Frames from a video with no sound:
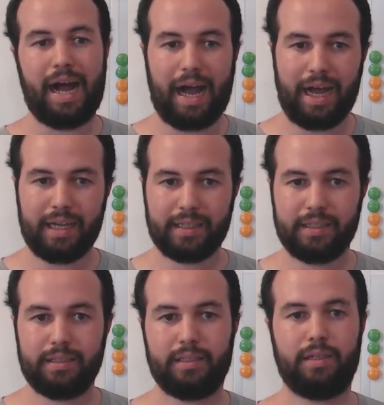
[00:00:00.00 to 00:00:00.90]

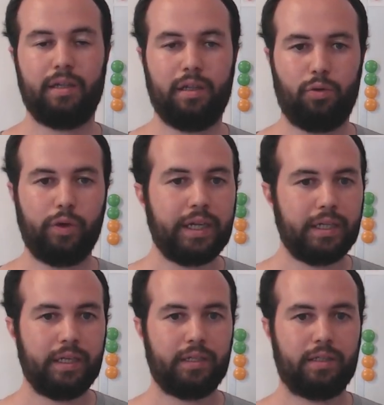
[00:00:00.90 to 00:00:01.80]
And
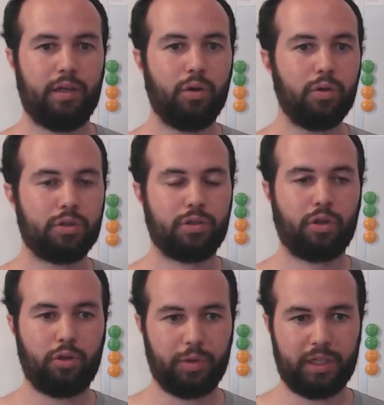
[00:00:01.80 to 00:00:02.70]
reading the LUKS
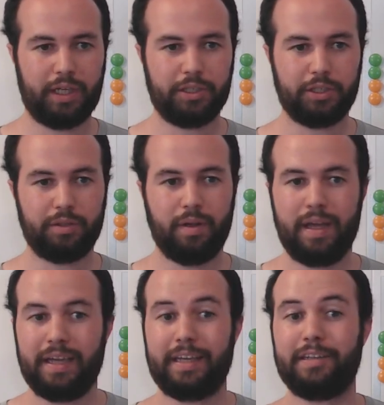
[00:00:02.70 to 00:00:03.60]
documentation,
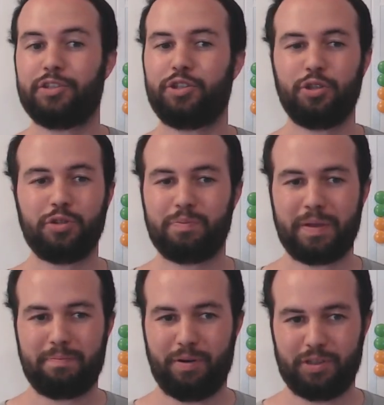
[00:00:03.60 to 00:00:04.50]
it should be
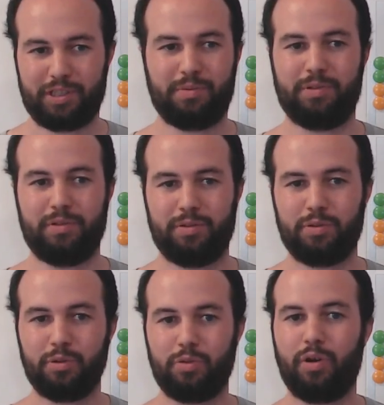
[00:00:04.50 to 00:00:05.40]
possible
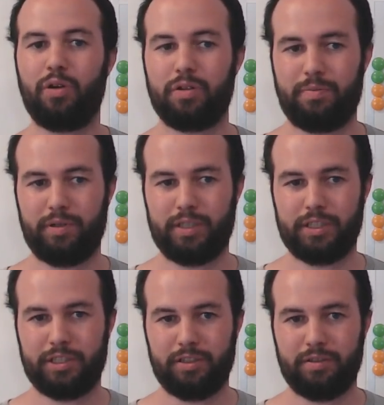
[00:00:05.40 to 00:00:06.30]
to grow the
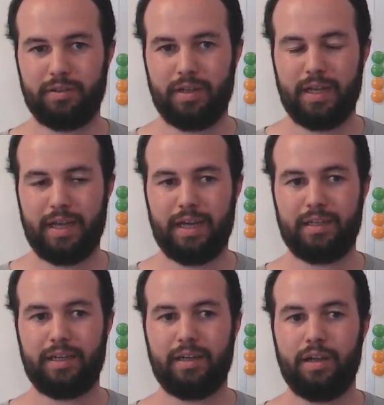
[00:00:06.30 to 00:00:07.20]
partition and
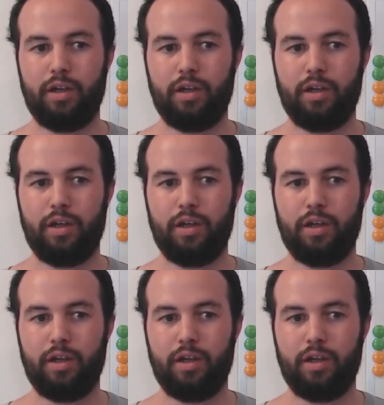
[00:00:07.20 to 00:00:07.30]
then